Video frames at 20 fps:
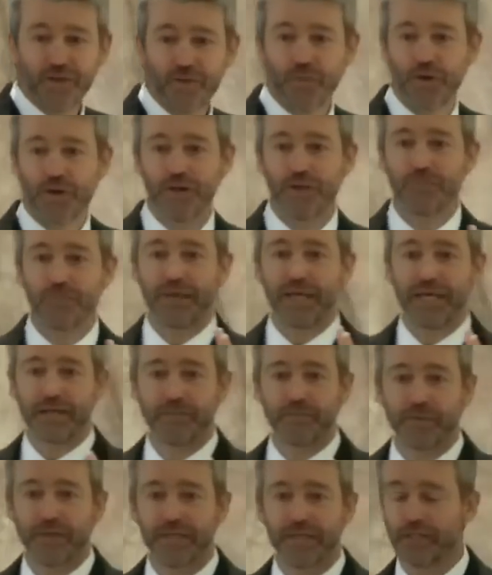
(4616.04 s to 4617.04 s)
The word
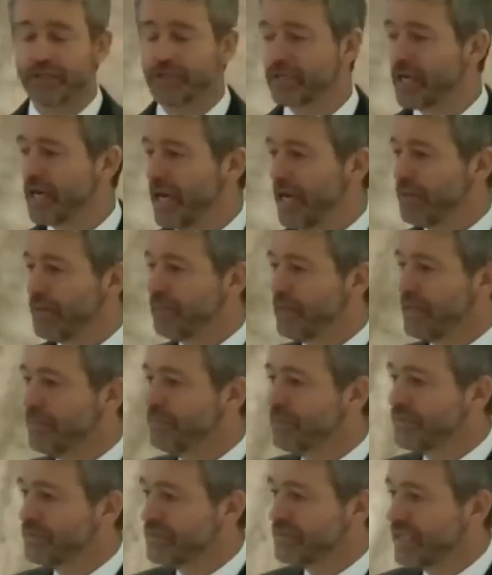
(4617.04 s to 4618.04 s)
being preached and
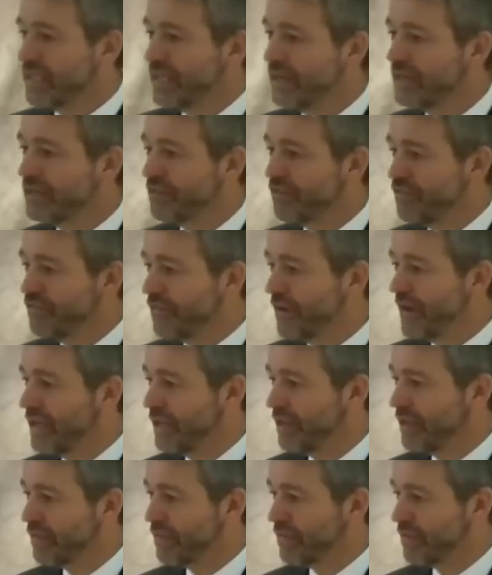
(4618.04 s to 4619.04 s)
people seeing the
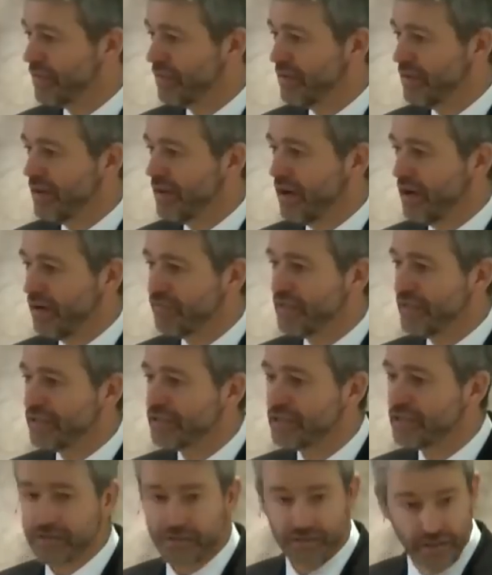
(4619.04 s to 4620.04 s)
faith of
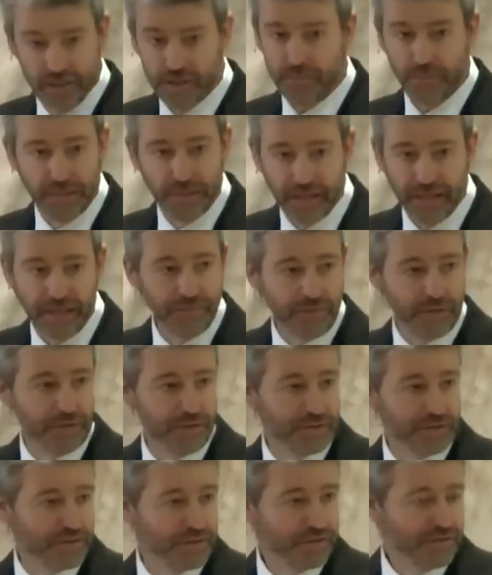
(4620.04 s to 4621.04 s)
these, these
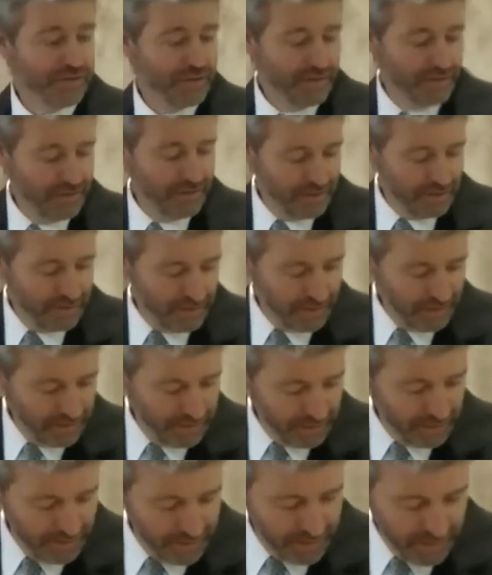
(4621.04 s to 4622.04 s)
believers.
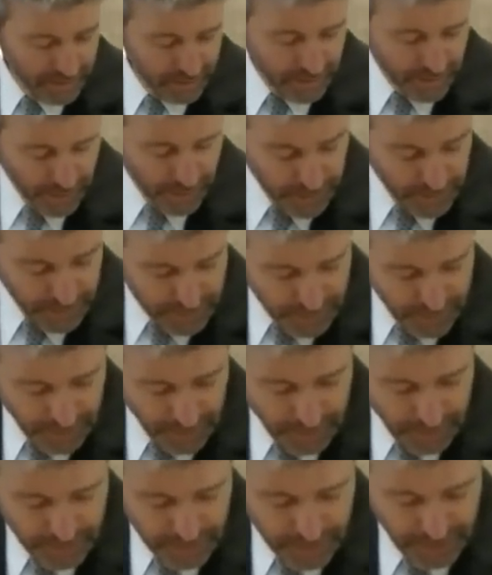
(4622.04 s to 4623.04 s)
We're almost
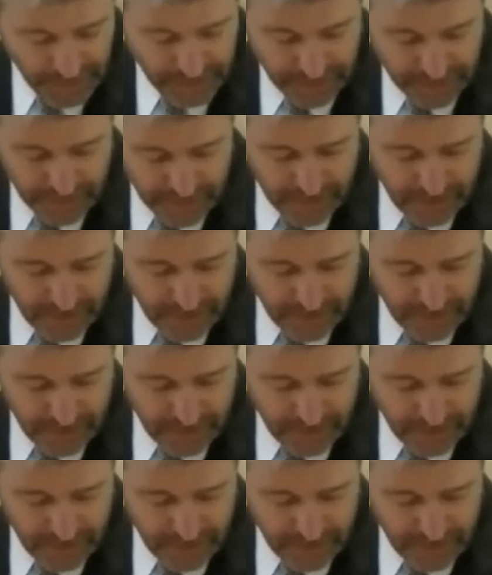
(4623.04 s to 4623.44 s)
closing.